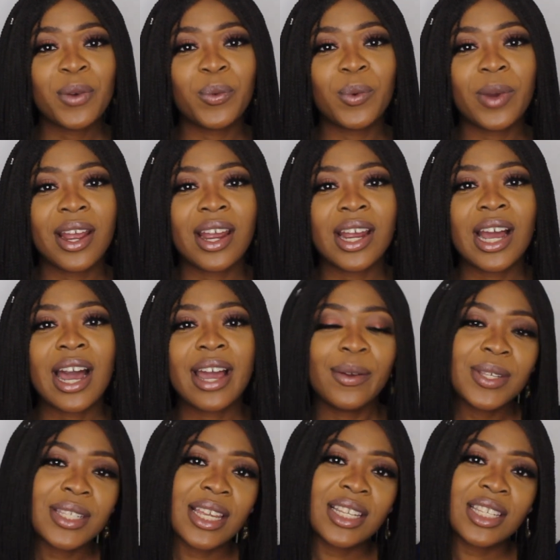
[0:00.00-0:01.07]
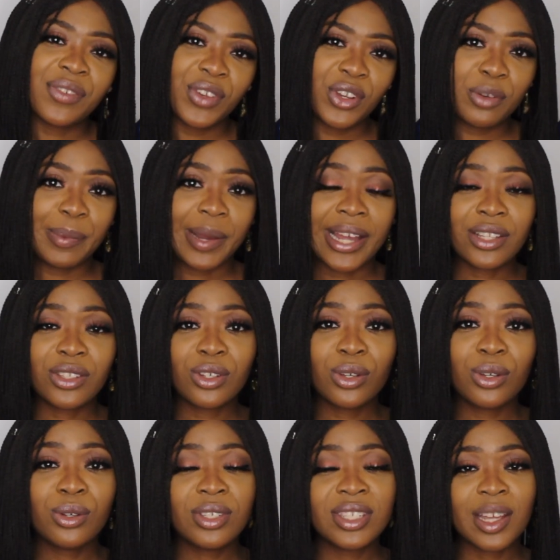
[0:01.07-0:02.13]
where I was interviewed by
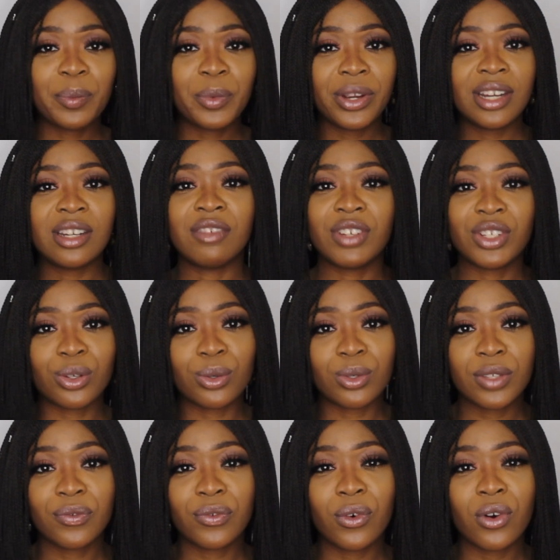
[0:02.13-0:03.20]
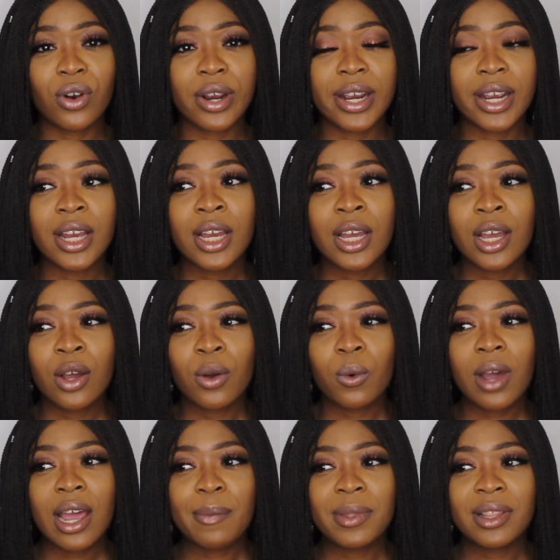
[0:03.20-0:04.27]
2 separate individuals for
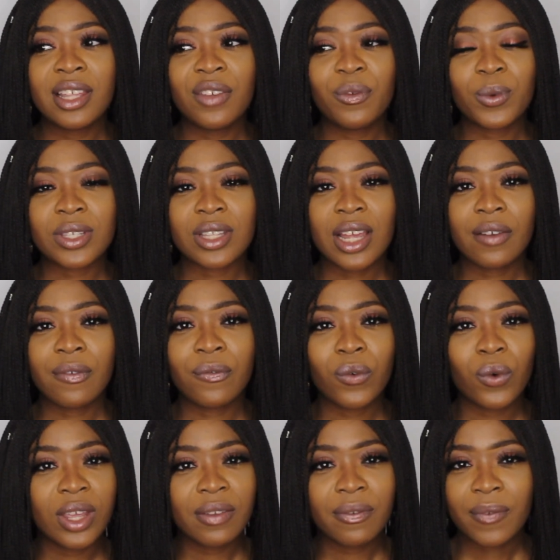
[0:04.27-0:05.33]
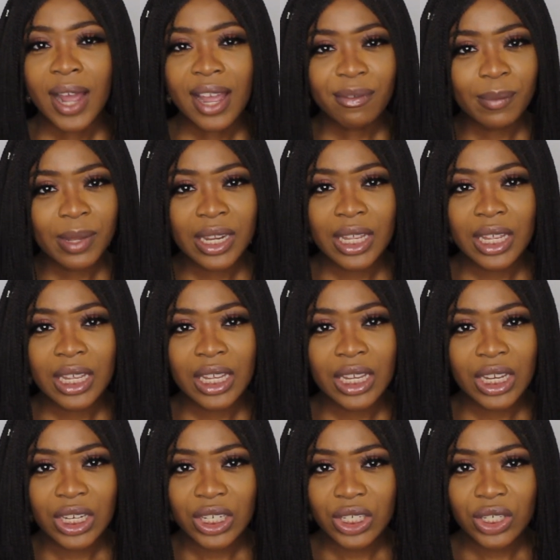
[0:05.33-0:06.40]
what I believe was like 45 minutes
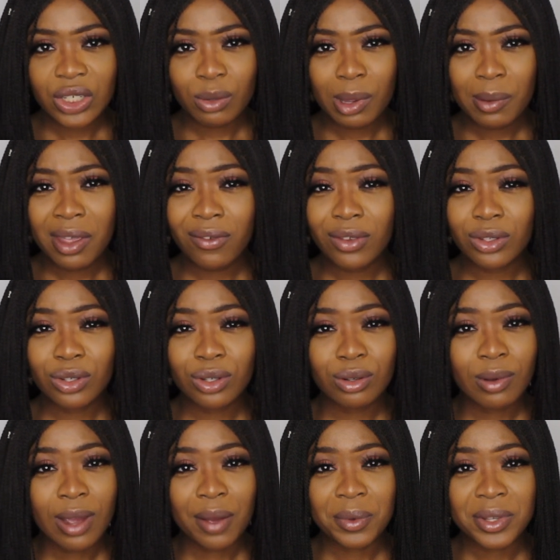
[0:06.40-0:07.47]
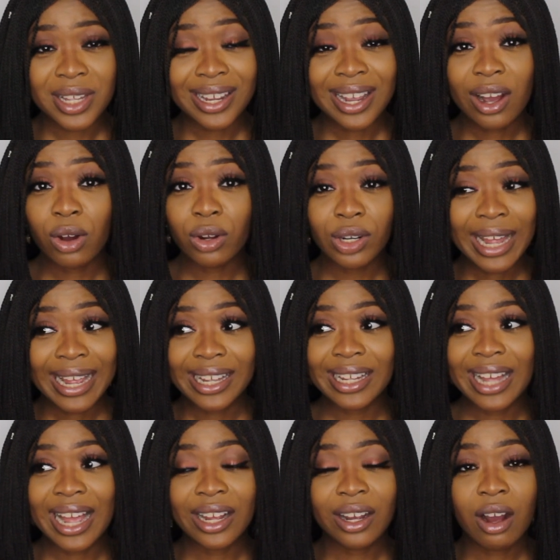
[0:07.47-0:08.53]
each, or maybe even 2 hours. I
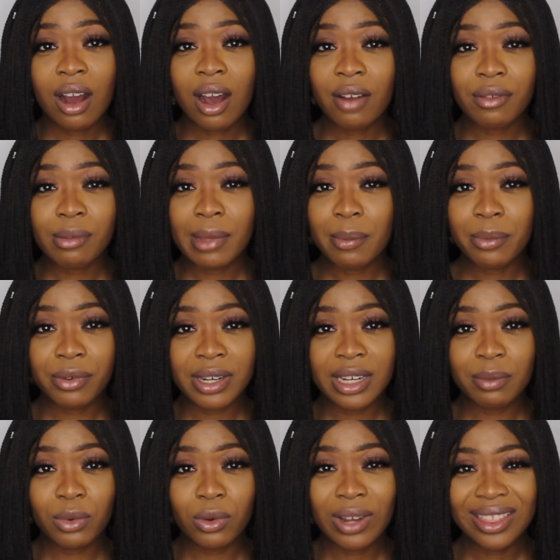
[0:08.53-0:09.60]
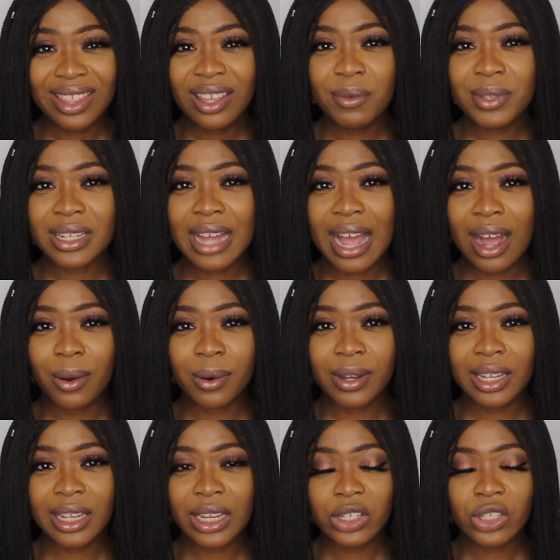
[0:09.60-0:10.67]
can't remember anymore. I think it was an hour
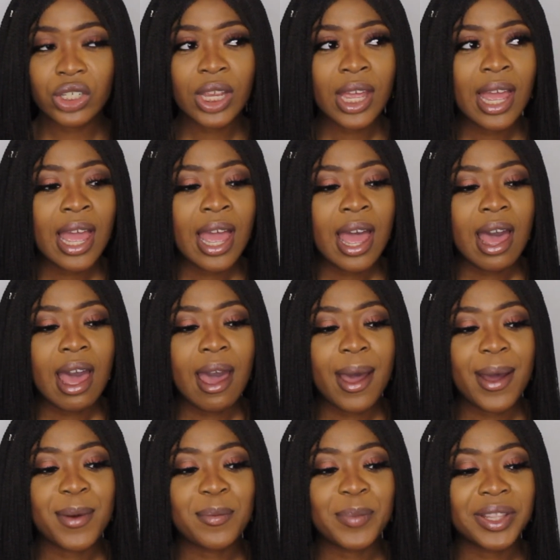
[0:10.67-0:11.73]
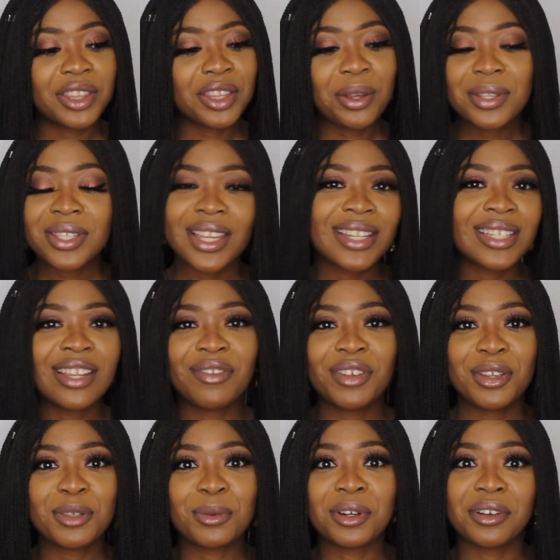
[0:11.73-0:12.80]
each, but those
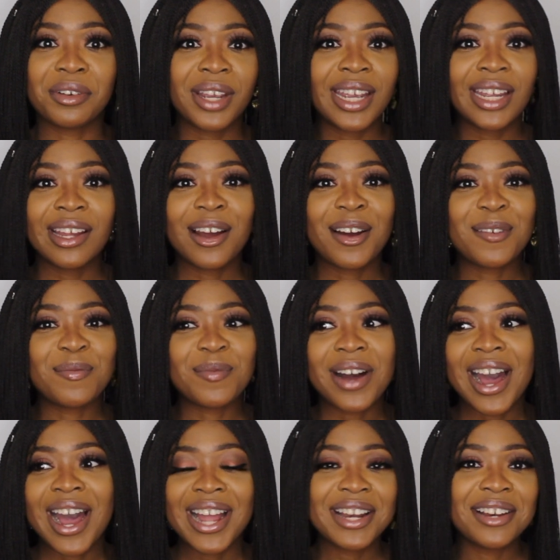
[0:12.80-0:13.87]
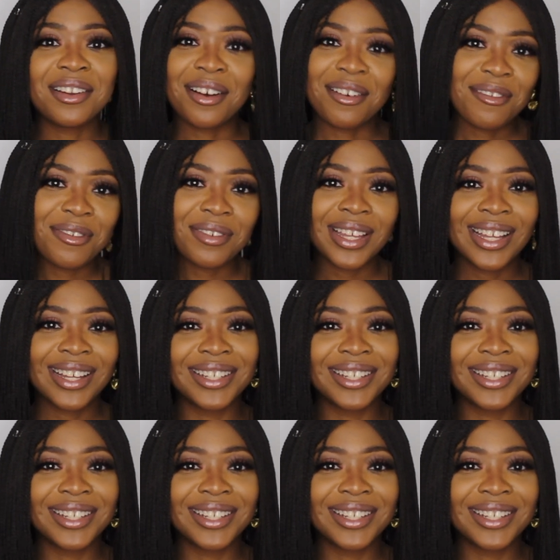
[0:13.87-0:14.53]
interviews were great. I love